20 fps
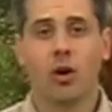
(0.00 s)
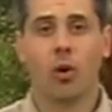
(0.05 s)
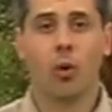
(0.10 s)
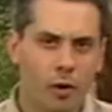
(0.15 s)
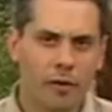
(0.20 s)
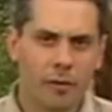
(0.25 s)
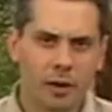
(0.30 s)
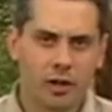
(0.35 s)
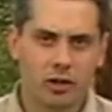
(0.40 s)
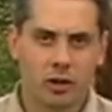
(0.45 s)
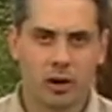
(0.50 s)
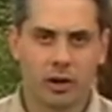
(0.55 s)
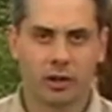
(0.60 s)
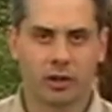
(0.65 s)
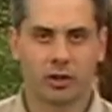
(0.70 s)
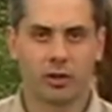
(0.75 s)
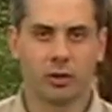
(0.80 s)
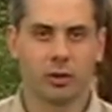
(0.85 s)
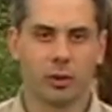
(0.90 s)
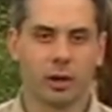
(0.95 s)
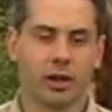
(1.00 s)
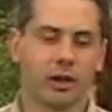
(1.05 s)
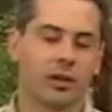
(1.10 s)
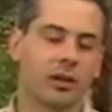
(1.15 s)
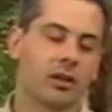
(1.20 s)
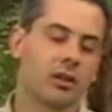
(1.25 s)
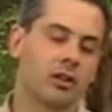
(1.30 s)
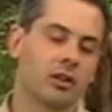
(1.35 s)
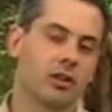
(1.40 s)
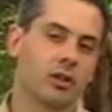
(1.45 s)
we've been trying
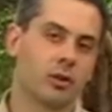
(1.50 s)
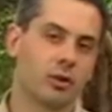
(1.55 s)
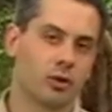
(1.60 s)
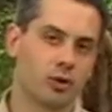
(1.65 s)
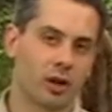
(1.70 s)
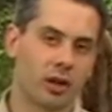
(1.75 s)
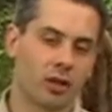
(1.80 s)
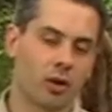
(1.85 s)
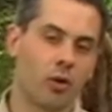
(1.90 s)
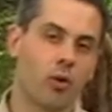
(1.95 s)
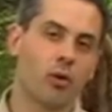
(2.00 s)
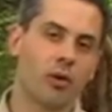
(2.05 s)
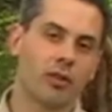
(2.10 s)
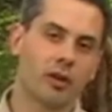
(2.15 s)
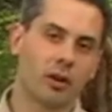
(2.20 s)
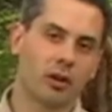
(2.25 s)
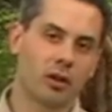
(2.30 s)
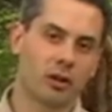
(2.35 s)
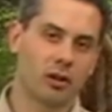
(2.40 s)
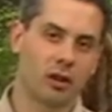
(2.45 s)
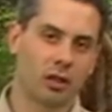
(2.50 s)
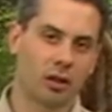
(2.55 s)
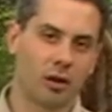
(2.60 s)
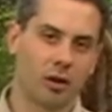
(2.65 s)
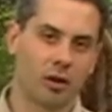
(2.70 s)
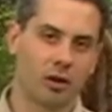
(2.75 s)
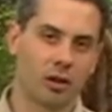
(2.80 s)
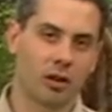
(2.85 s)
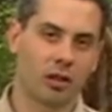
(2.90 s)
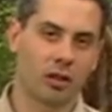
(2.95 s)
to address all of those
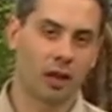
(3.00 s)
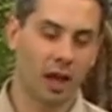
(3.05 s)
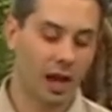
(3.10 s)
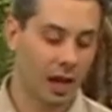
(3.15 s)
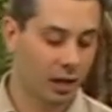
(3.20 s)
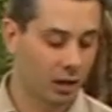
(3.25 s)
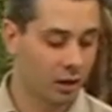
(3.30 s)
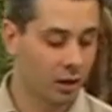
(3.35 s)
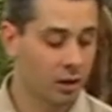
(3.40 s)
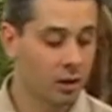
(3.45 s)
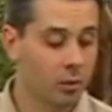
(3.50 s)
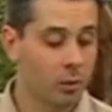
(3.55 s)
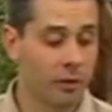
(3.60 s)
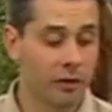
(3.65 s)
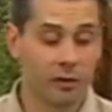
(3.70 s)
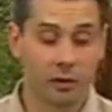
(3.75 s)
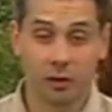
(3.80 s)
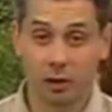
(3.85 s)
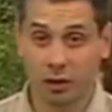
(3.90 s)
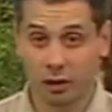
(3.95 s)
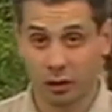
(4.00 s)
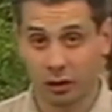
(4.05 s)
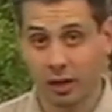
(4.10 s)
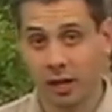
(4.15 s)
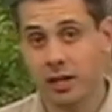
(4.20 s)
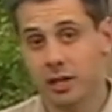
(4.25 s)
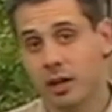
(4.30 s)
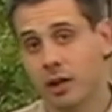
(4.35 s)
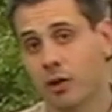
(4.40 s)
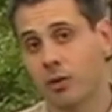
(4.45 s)
concerns, and we've
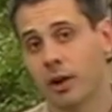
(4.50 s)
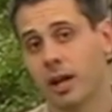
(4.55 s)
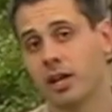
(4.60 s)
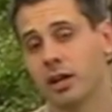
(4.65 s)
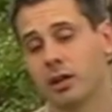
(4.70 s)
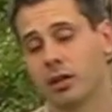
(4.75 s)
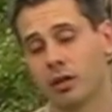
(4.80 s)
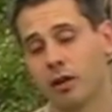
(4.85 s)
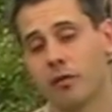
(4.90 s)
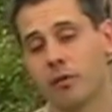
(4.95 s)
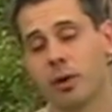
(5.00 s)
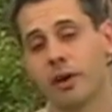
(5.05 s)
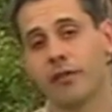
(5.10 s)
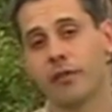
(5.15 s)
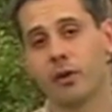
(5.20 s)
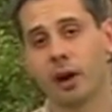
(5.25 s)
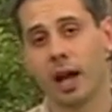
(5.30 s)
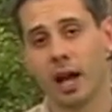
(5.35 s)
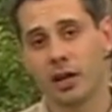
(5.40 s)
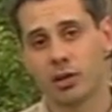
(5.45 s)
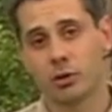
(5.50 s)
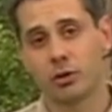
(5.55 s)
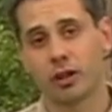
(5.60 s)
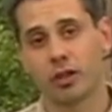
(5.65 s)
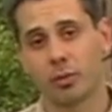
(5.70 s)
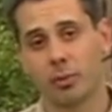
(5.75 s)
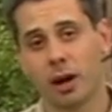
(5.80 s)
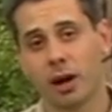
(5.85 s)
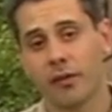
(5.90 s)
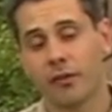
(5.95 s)
succeeded in creating software for Android
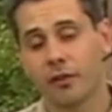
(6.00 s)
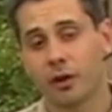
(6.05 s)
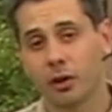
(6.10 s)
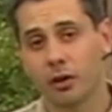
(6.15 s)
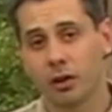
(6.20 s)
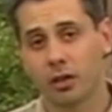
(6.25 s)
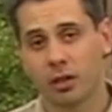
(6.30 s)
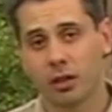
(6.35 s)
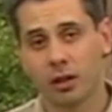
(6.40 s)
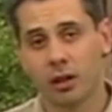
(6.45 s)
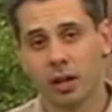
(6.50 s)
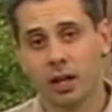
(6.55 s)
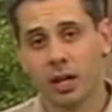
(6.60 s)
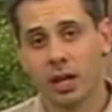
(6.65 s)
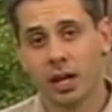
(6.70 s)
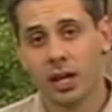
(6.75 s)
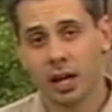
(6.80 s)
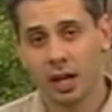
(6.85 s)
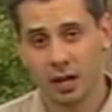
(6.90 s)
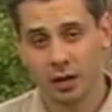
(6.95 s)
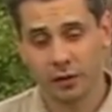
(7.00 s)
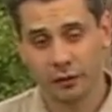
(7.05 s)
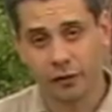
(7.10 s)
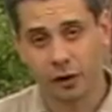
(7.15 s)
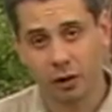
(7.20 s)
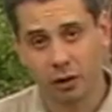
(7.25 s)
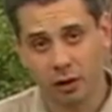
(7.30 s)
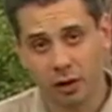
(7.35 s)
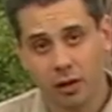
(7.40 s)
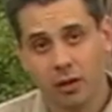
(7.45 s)
smartphones in the
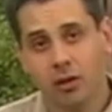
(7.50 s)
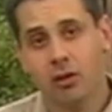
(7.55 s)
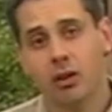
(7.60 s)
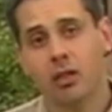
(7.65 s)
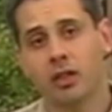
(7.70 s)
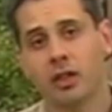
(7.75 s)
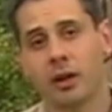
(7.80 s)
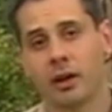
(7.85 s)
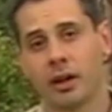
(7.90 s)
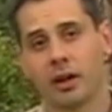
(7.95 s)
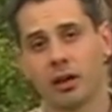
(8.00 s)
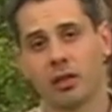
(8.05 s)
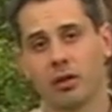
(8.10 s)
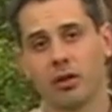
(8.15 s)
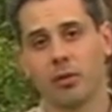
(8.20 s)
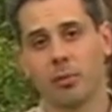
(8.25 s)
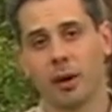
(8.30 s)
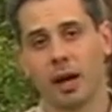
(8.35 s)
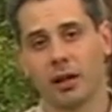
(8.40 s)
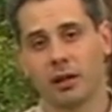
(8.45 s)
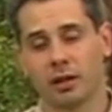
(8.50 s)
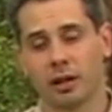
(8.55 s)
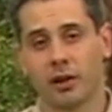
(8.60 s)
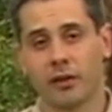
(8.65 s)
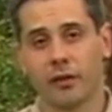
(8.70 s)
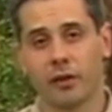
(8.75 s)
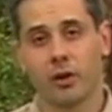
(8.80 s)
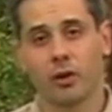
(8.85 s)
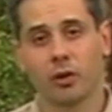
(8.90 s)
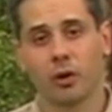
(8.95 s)
first instance that lets you make
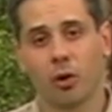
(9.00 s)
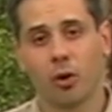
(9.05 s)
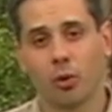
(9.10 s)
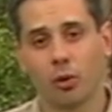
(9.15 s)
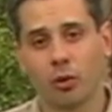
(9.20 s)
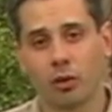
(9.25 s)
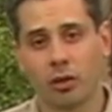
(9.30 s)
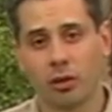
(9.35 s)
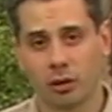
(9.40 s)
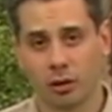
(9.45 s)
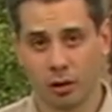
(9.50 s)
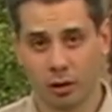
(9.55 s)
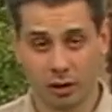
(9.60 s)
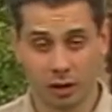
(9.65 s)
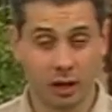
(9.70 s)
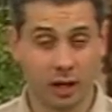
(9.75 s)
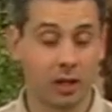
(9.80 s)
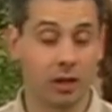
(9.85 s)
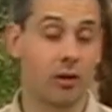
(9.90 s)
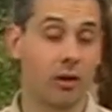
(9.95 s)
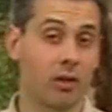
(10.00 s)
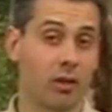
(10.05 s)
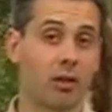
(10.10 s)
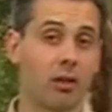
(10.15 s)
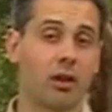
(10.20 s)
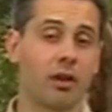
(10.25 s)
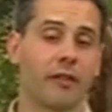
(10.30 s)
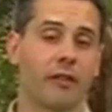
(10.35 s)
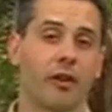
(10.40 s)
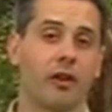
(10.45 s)
telephone calls using your
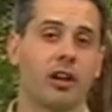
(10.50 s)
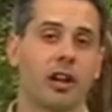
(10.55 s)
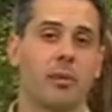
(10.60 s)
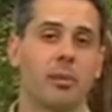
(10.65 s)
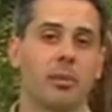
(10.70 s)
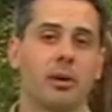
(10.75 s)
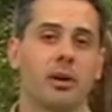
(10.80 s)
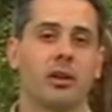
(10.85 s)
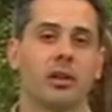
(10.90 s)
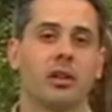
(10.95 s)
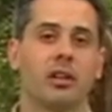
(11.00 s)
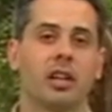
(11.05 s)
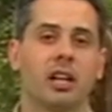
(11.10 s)
existing phone number.